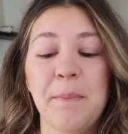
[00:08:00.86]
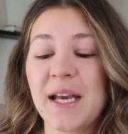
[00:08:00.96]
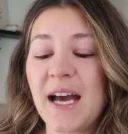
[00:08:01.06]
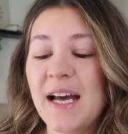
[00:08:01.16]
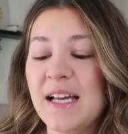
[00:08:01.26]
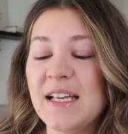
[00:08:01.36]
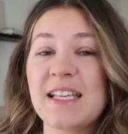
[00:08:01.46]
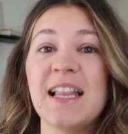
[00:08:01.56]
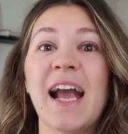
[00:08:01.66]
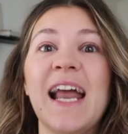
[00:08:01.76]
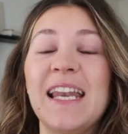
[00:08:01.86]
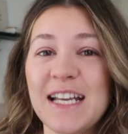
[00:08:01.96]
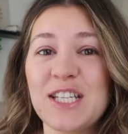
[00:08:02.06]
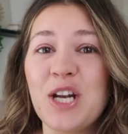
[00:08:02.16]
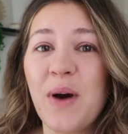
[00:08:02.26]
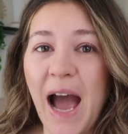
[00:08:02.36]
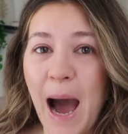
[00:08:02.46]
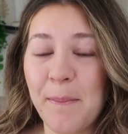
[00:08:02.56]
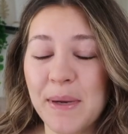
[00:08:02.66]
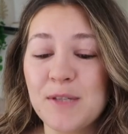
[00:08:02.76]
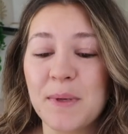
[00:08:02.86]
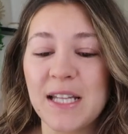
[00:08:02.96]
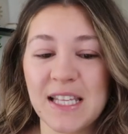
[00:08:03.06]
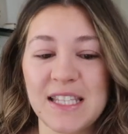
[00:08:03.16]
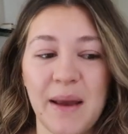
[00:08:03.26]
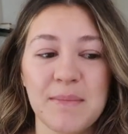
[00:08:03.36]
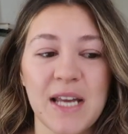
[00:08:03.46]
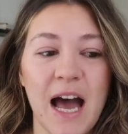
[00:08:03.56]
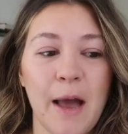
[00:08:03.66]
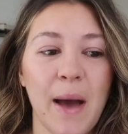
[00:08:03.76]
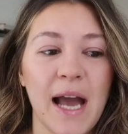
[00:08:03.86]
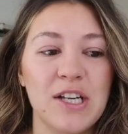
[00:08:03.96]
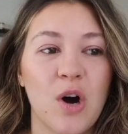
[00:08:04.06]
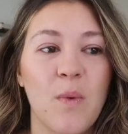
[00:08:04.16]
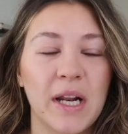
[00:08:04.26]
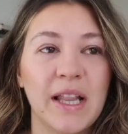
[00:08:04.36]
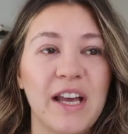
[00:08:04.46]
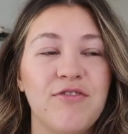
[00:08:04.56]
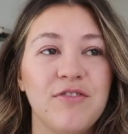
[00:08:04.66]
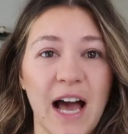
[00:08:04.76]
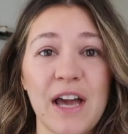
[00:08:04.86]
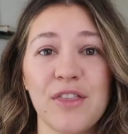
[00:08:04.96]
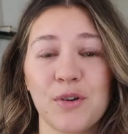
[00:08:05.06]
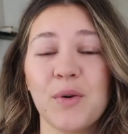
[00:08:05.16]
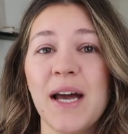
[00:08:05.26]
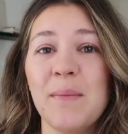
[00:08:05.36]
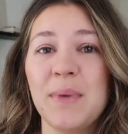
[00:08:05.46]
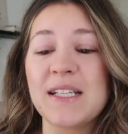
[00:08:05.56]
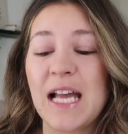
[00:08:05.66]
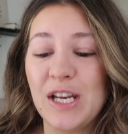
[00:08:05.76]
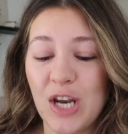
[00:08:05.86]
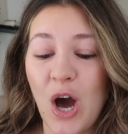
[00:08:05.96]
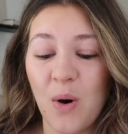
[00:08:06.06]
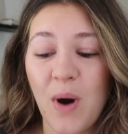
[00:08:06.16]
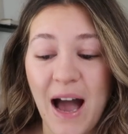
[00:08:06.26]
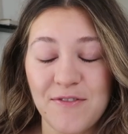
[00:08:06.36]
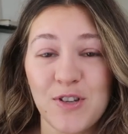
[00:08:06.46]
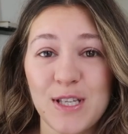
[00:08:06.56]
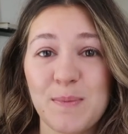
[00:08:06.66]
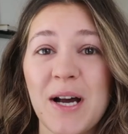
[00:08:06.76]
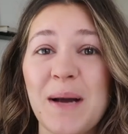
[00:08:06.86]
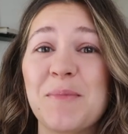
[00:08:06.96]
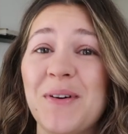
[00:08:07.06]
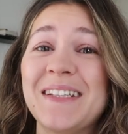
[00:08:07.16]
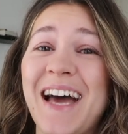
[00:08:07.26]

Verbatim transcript: because like I need to know what happens, but at the same time I don't want to like fly through it, because I know after this book I'm going